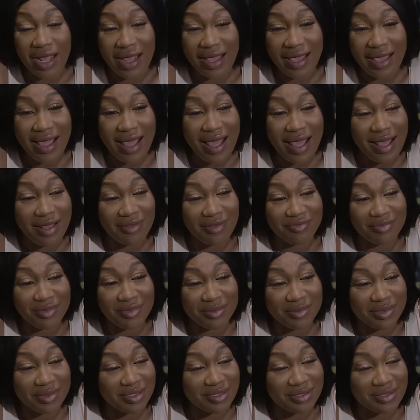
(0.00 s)
I have.
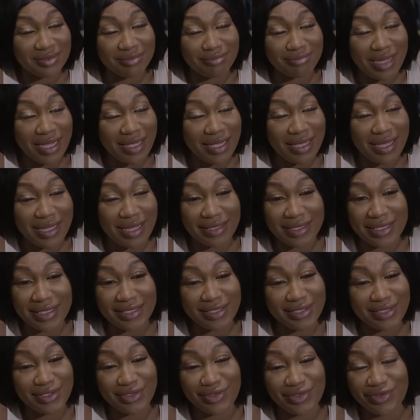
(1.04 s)
Maybe it's Mike and
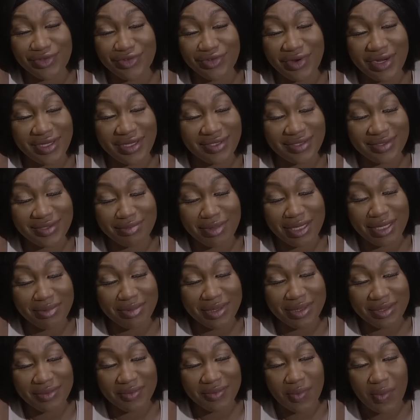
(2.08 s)
his stress,
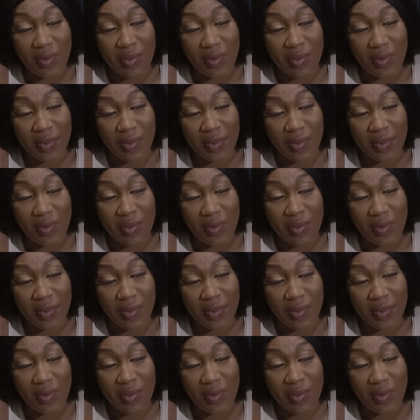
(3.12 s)
baby.